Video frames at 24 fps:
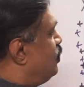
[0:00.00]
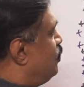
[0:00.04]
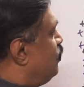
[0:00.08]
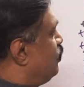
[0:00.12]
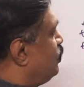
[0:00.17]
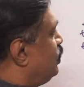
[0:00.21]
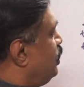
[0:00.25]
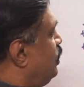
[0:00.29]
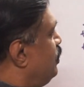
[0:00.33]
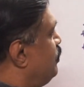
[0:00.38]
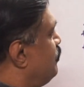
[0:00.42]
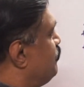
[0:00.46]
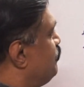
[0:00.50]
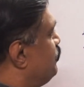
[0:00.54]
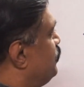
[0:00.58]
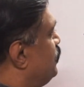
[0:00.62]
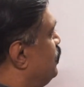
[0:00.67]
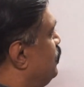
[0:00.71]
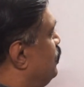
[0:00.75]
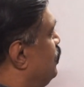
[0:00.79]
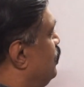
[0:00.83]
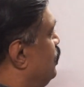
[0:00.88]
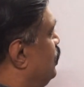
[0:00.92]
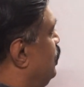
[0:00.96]
Okay.
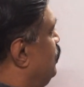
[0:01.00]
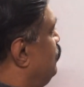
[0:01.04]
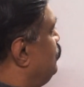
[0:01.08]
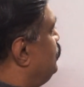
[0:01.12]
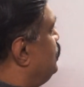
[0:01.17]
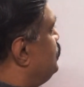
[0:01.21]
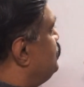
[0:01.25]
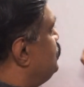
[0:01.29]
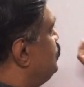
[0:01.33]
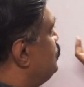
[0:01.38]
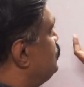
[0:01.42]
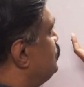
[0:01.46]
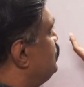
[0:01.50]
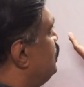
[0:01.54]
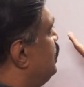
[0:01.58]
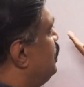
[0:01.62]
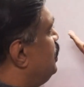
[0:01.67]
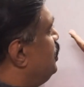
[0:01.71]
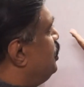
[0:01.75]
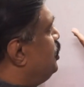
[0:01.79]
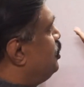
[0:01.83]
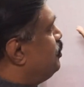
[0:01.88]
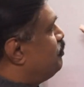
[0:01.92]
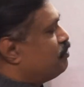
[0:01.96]
Now this is
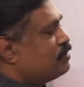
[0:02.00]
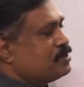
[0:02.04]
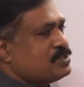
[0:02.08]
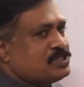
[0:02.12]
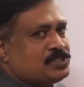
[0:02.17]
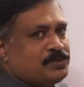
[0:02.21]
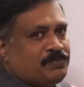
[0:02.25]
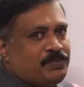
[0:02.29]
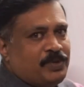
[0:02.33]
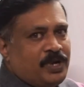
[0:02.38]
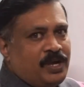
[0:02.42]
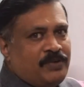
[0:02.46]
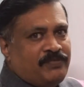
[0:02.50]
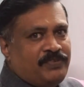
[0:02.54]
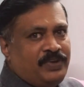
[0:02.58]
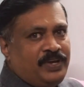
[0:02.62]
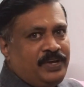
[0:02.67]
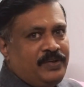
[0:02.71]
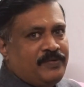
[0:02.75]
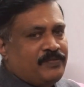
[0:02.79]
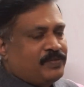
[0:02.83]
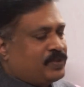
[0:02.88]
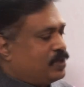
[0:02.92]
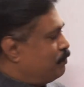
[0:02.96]
the principle of
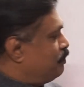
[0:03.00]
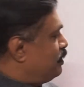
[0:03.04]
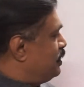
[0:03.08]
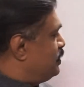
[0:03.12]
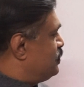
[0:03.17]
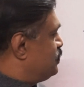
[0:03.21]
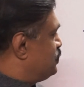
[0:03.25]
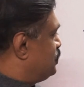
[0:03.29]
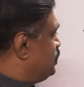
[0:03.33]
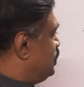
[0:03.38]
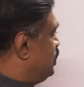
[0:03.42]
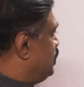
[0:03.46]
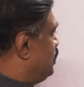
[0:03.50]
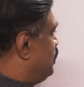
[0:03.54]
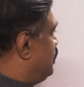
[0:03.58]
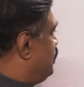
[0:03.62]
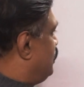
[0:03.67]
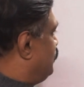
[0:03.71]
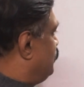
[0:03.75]
a capacitor.